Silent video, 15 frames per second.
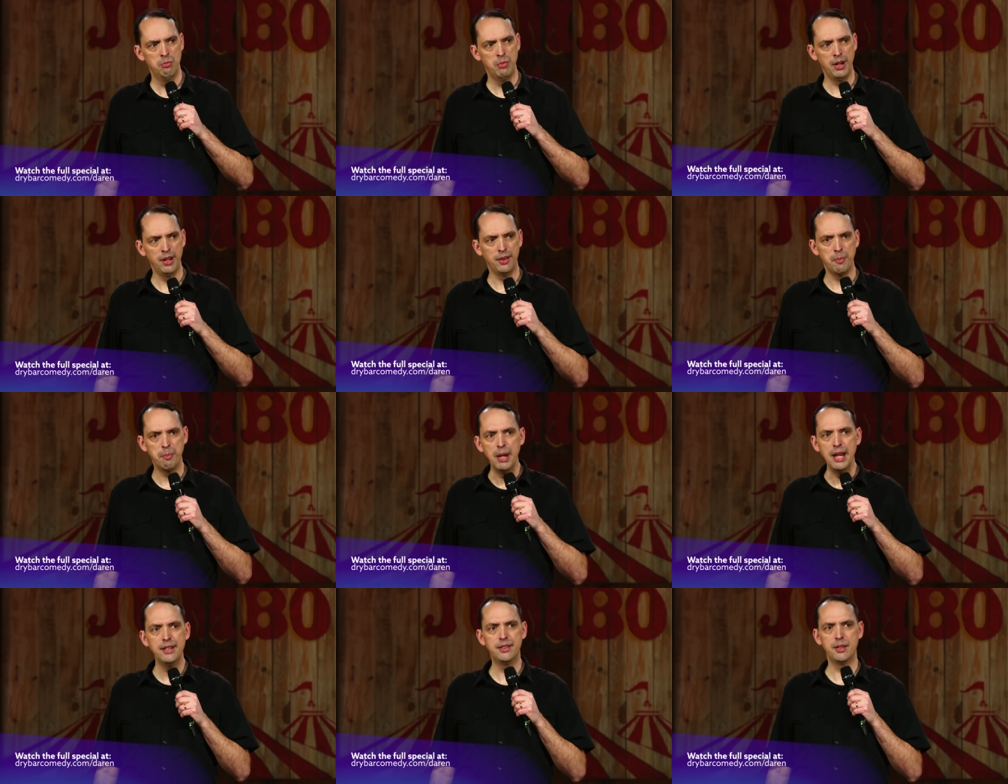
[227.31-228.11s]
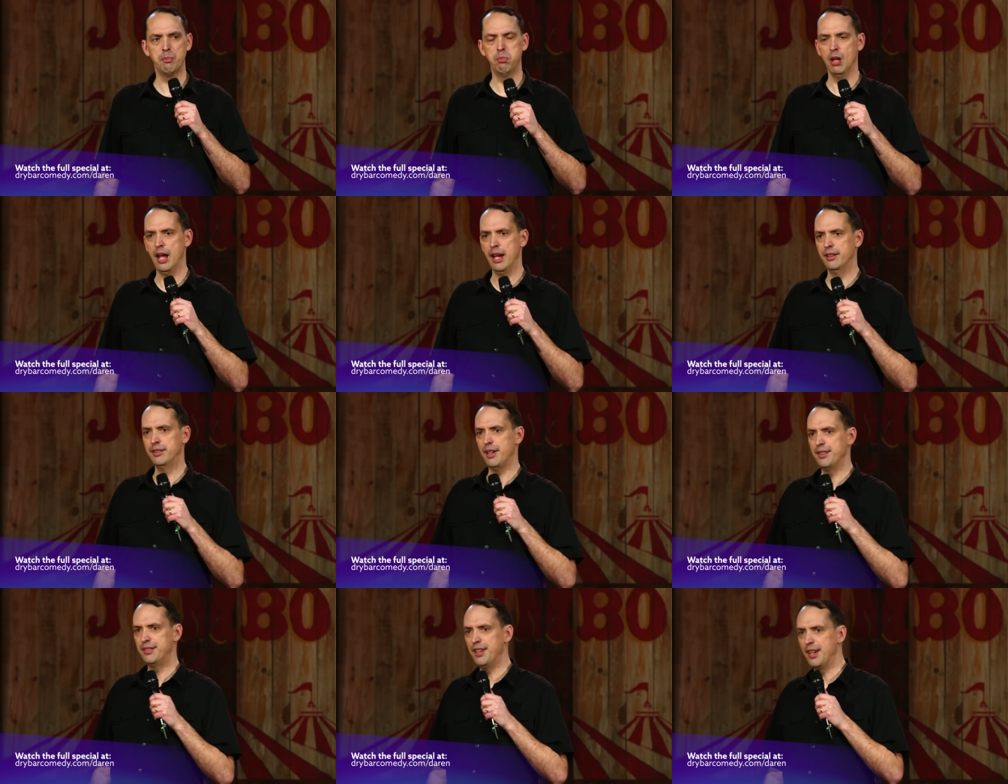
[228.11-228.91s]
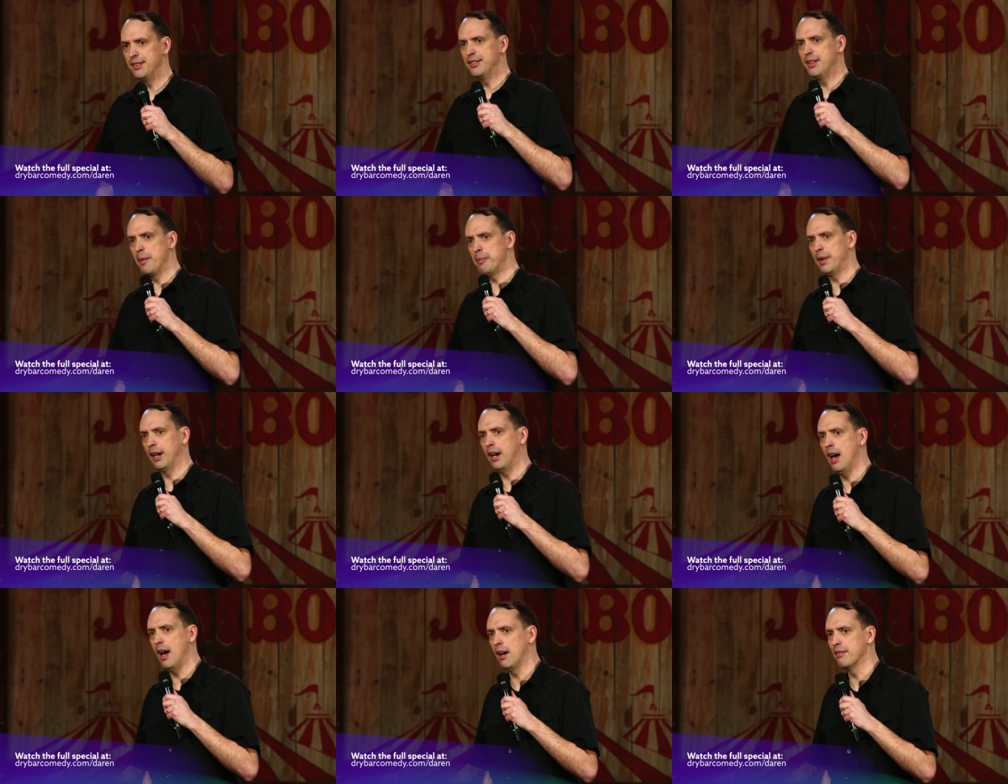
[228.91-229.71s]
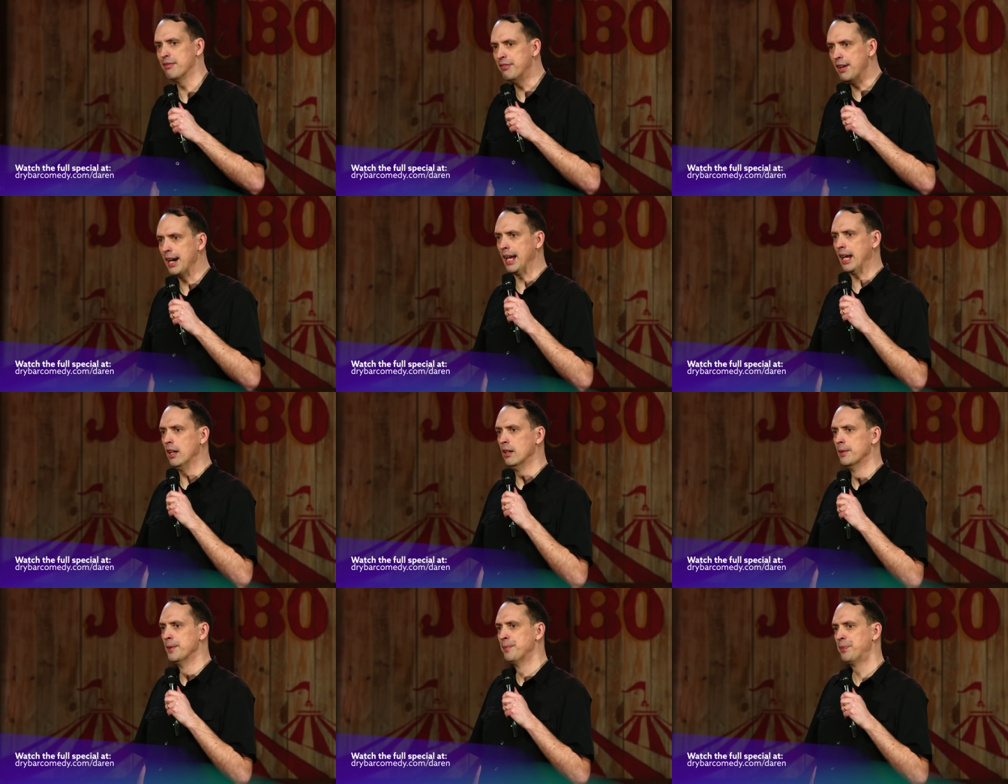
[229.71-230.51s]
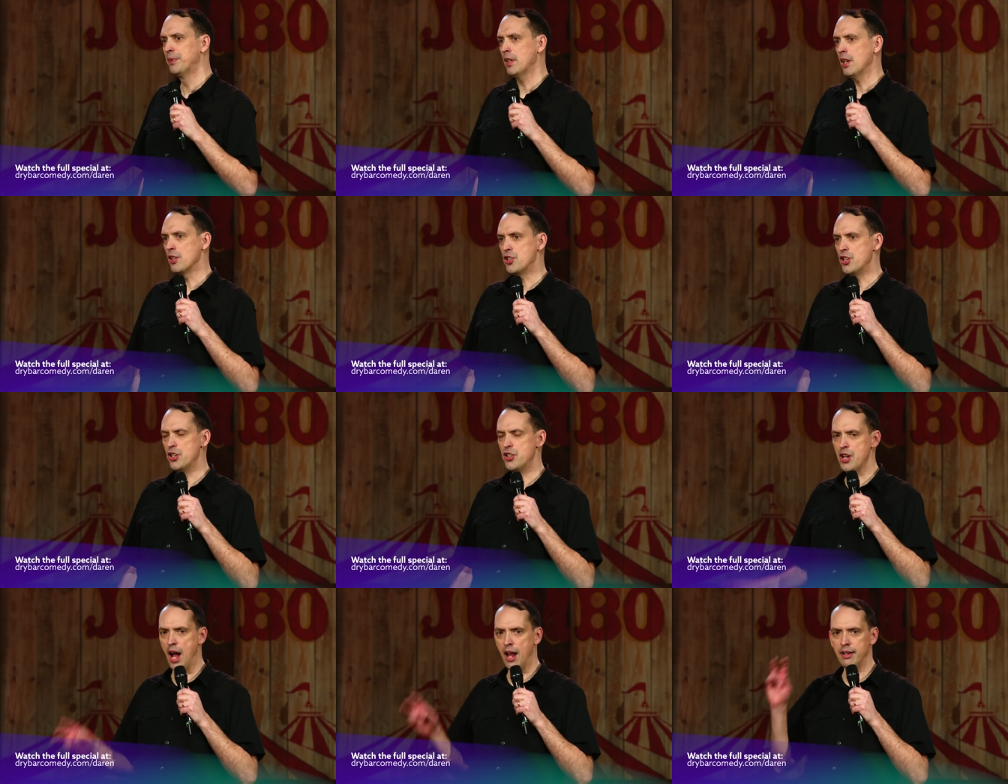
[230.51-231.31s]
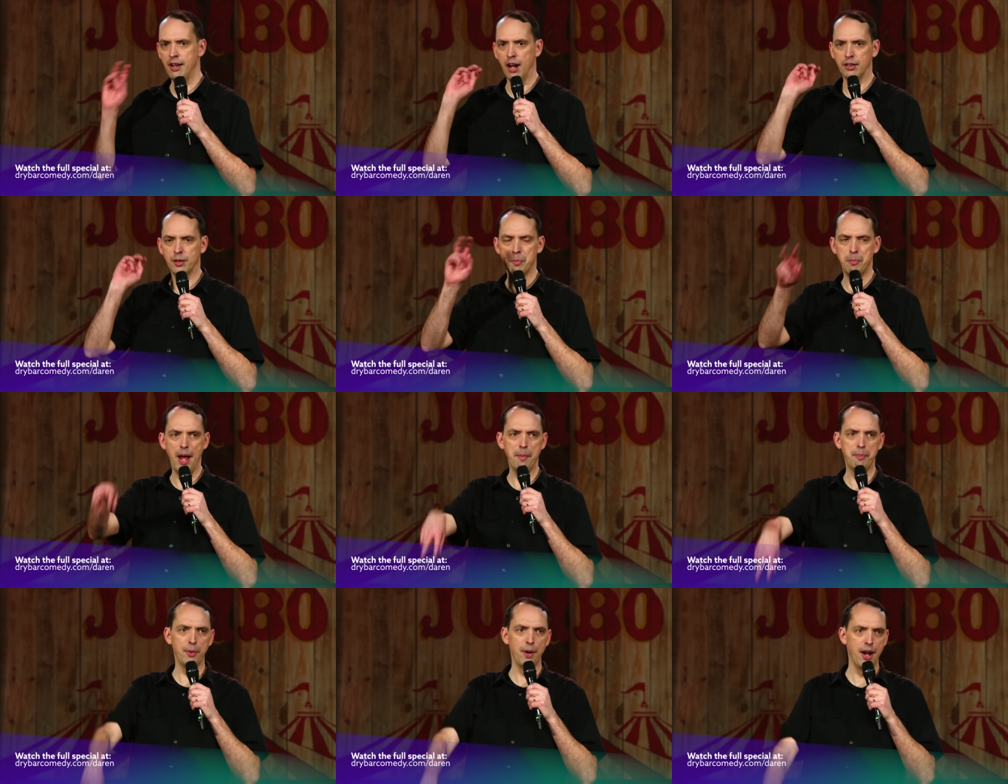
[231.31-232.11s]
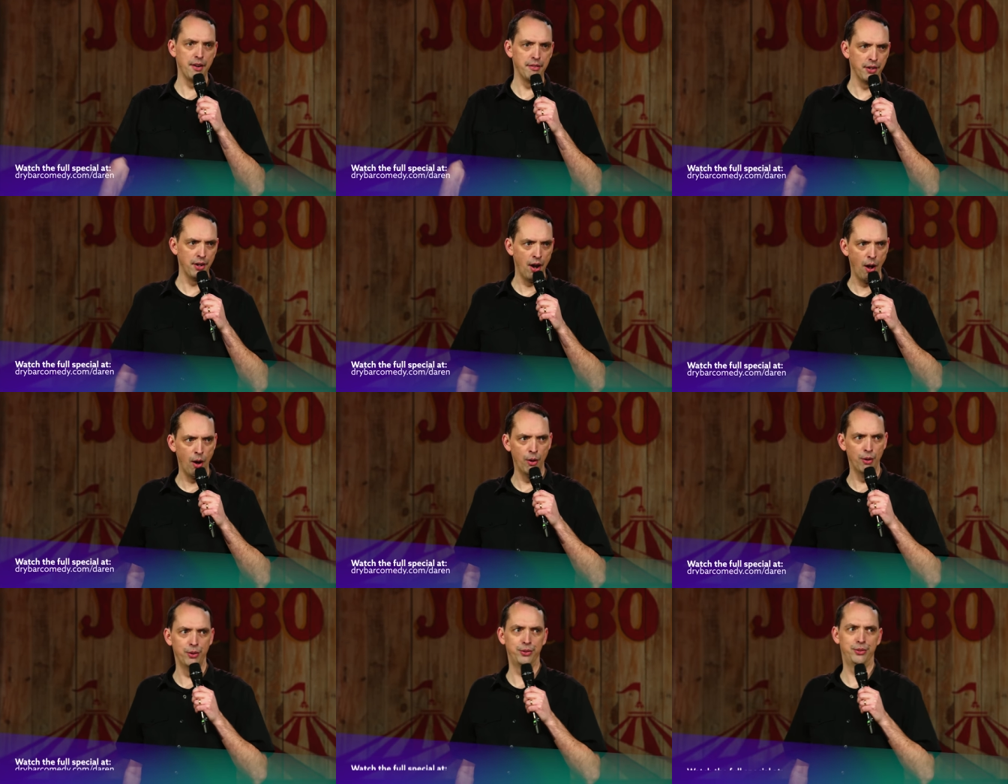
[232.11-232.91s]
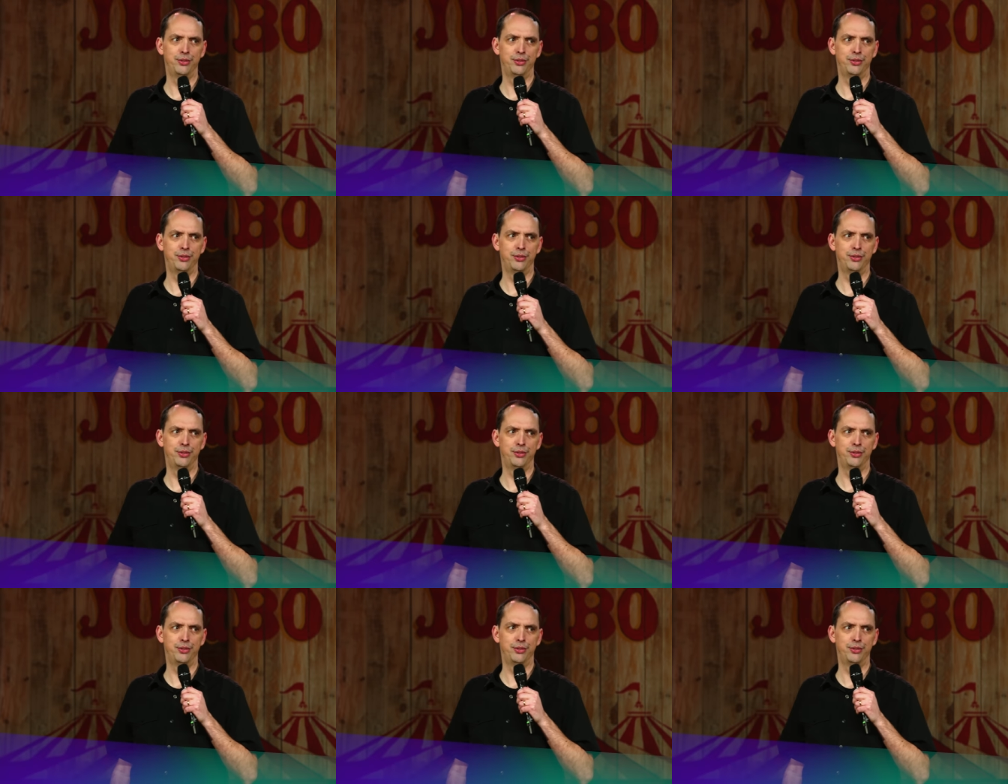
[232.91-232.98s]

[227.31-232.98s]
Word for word: But at the pizza place, I said something kind of funny, and she shot Dr. Pepper out of her nose.